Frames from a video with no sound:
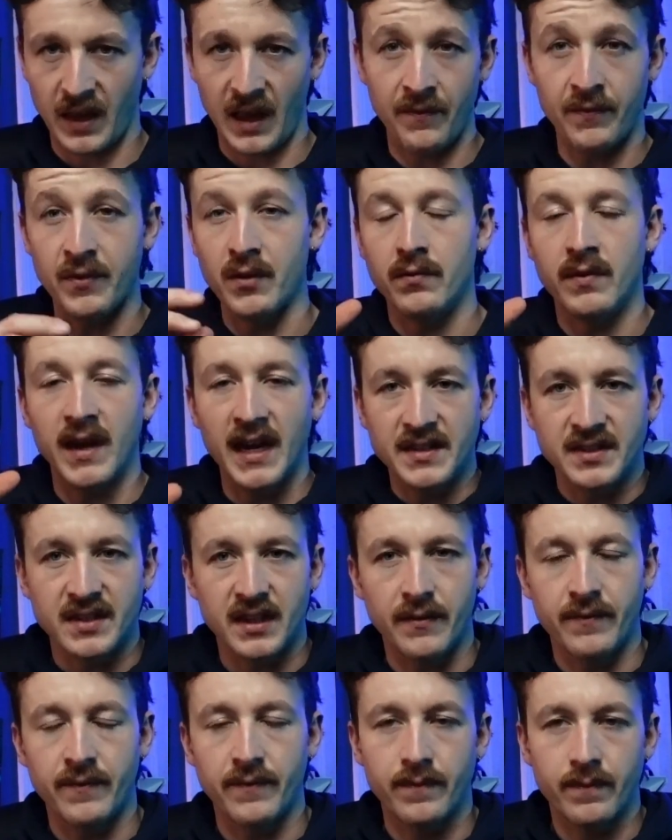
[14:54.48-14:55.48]
If you're
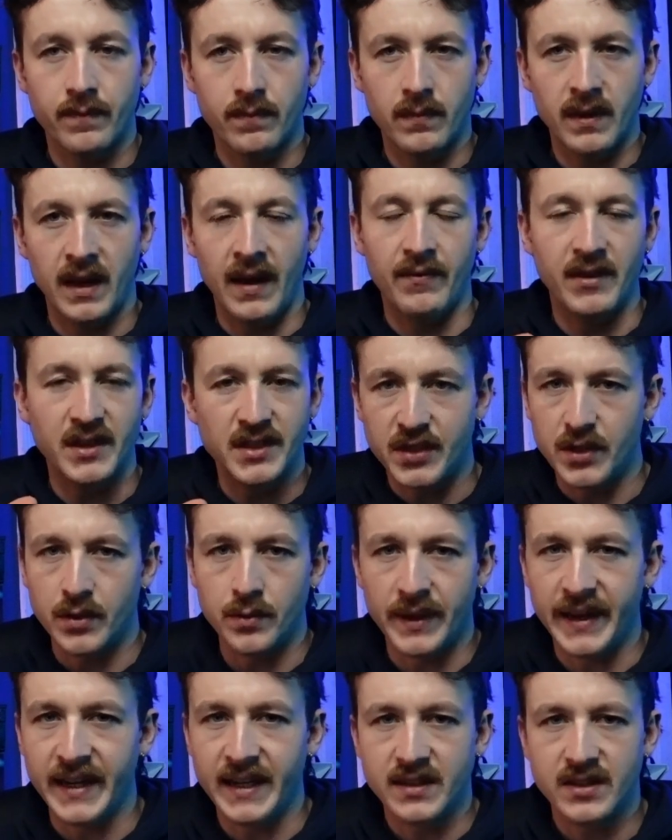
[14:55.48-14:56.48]
racing every 2
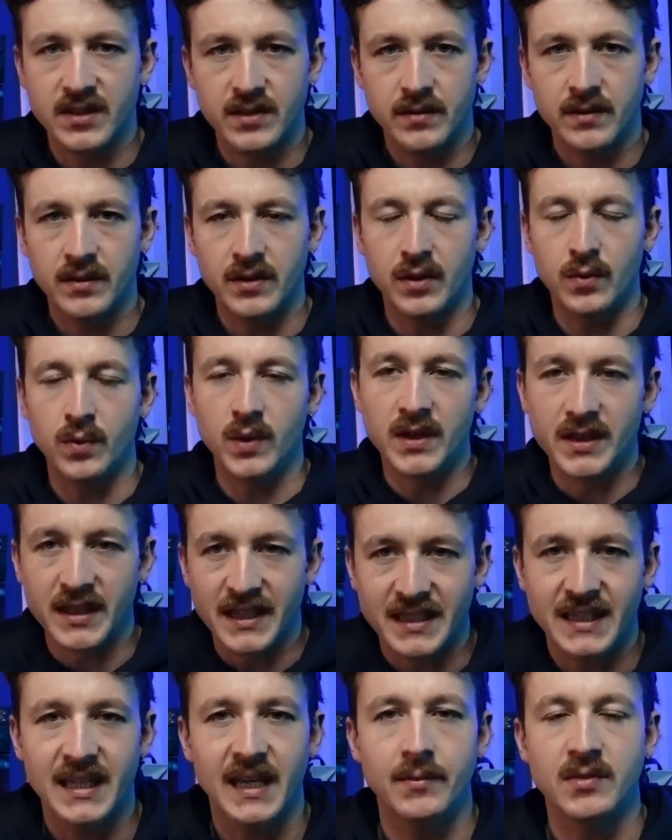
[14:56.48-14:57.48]
weeks, you will
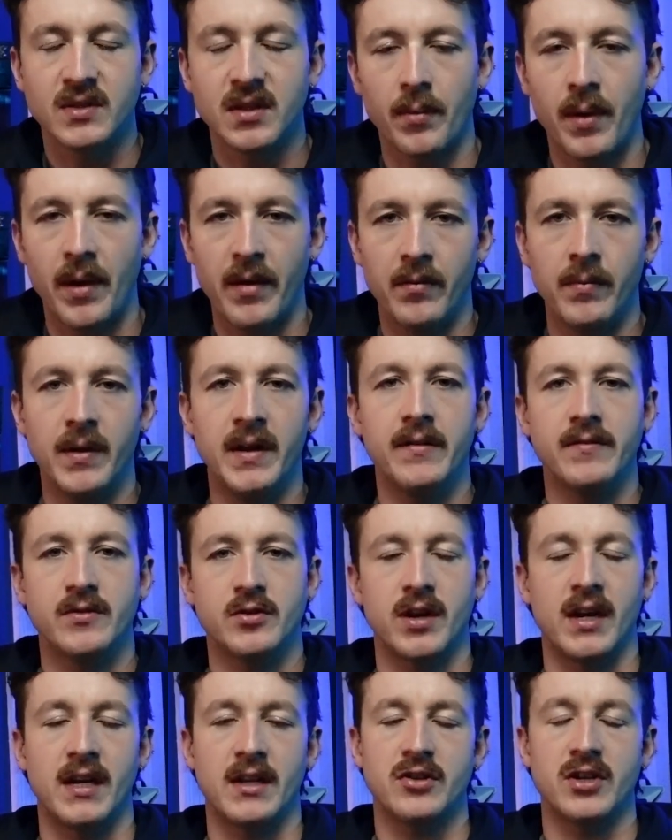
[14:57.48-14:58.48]
need to keep some element of
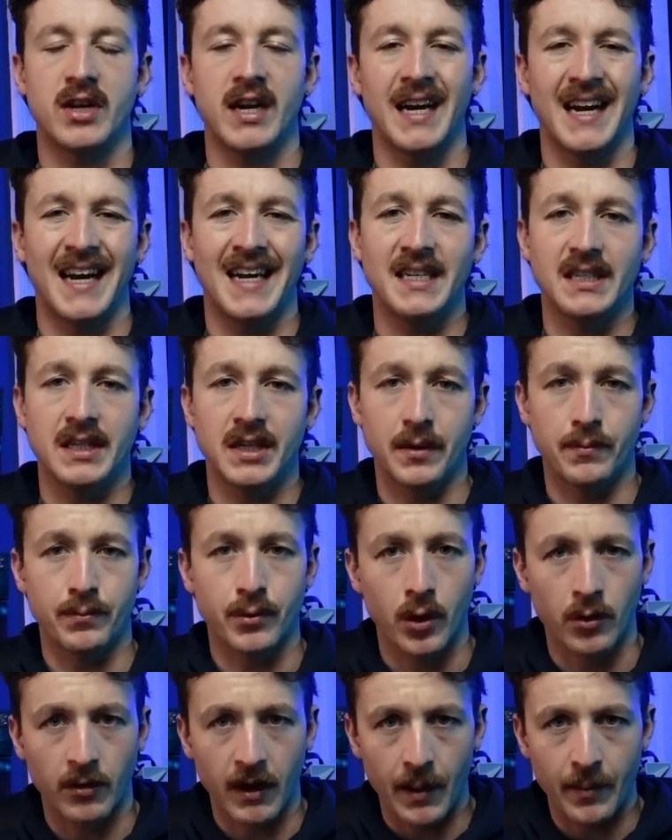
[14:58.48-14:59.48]
strength training into your
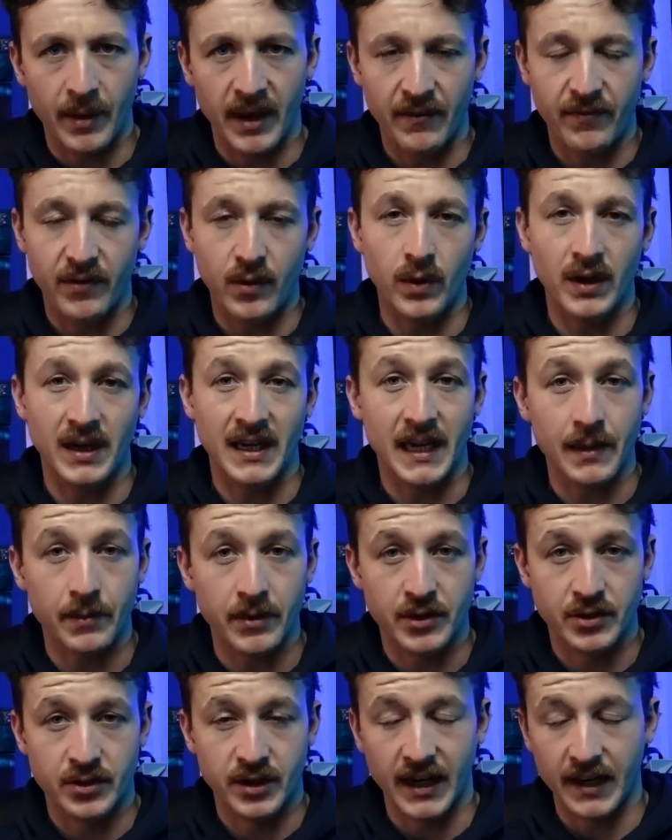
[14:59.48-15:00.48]
programming if you want to keep
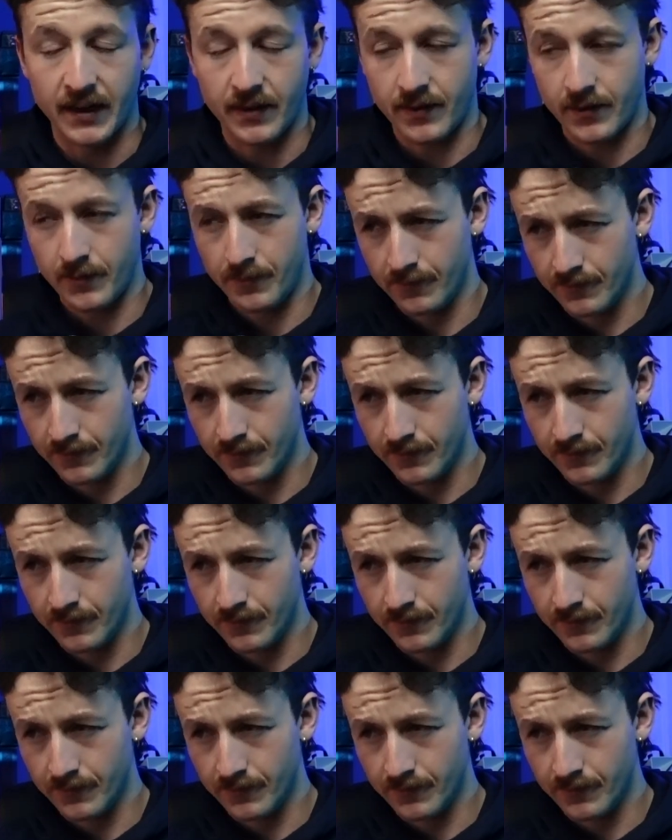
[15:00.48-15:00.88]
your strength.